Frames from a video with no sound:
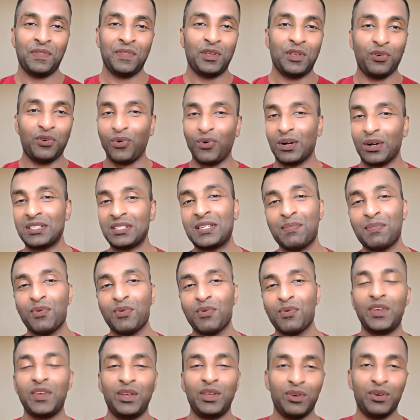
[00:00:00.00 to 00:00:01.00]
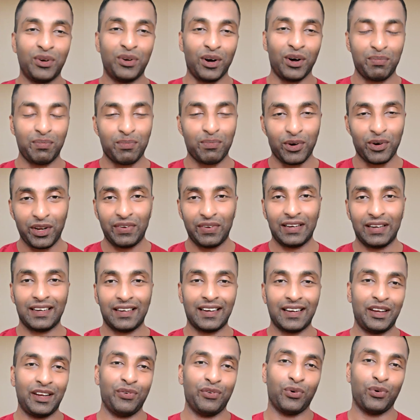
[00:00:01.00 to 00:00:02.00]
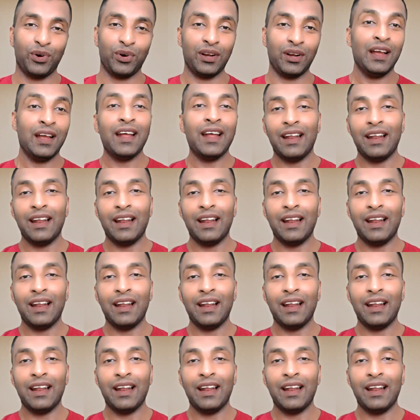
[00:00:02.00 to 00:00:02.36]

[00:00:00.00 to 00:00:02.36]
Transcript: You watched a movie, you got motivated and you want.